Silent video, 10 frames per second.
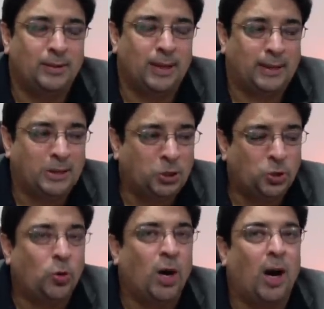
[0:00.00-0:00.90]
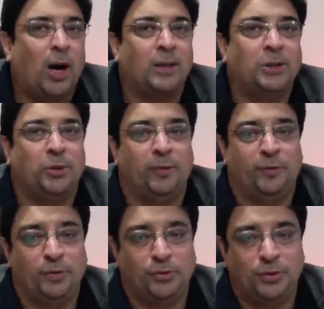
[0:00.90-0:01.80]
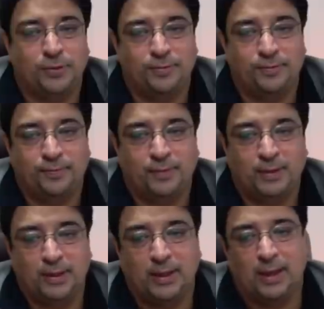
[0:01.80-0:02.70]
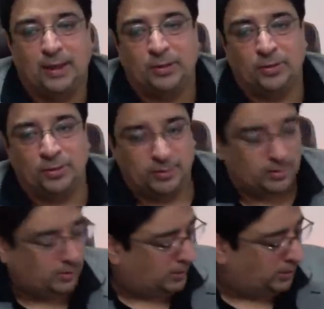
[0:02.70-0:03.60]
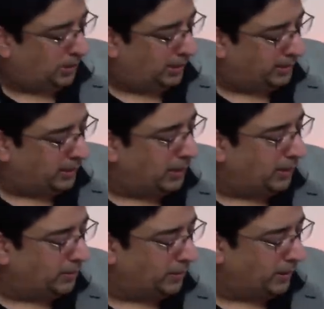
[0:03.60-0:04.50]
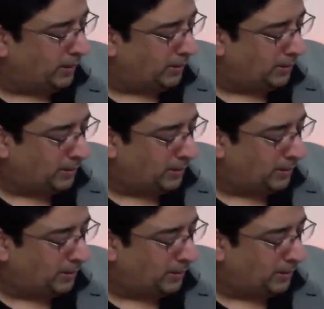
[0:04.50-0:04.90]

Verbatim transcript: That is so hard to refuse. Yeah, I know. Chai thandi ho gayi.